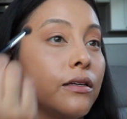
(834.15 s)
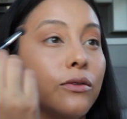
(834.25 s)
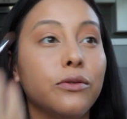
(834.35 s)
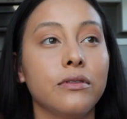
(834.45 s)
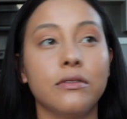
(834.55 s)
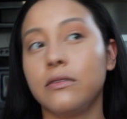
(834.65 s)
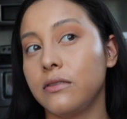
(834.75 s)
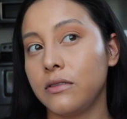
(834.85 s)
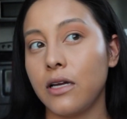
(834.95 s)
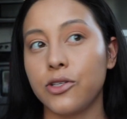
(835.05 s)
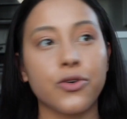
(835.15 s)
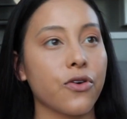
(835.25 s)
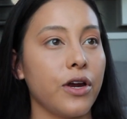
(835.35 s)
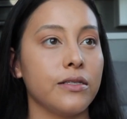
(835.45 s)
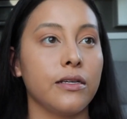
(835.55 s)
well, it's not too
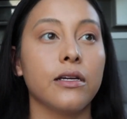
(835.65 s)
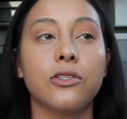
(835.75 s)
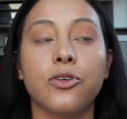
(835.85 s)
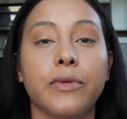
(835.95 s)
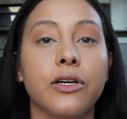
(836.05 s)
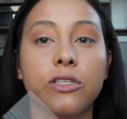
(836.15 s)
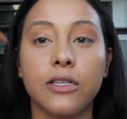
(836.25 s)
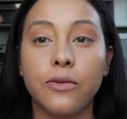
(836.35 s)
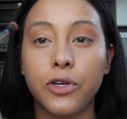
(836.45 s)
crazy, not too much.